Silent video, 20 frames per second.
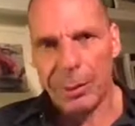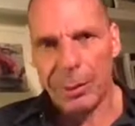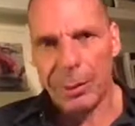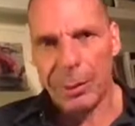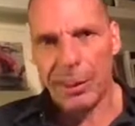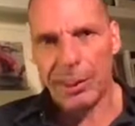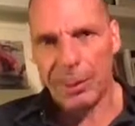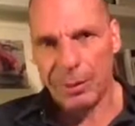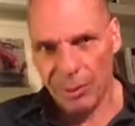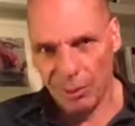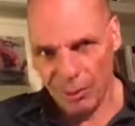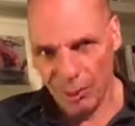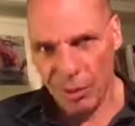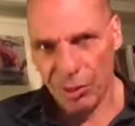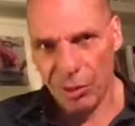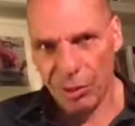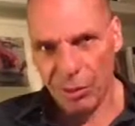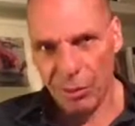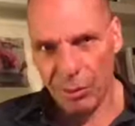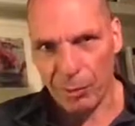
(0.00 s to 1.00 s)
It is
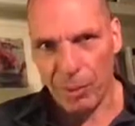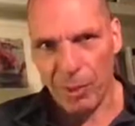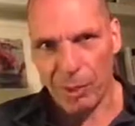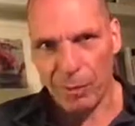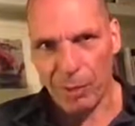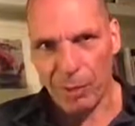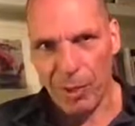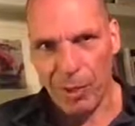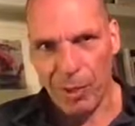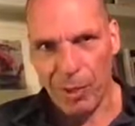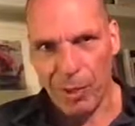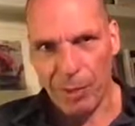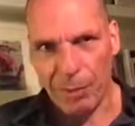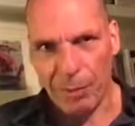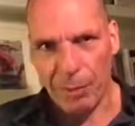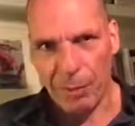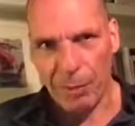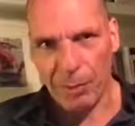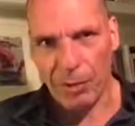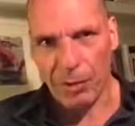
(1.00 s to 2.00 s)
essential that we keep struggling
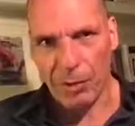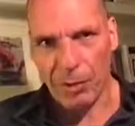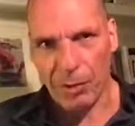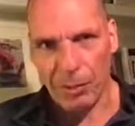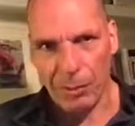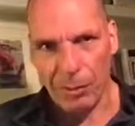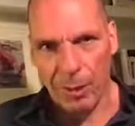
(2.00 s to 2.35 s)
because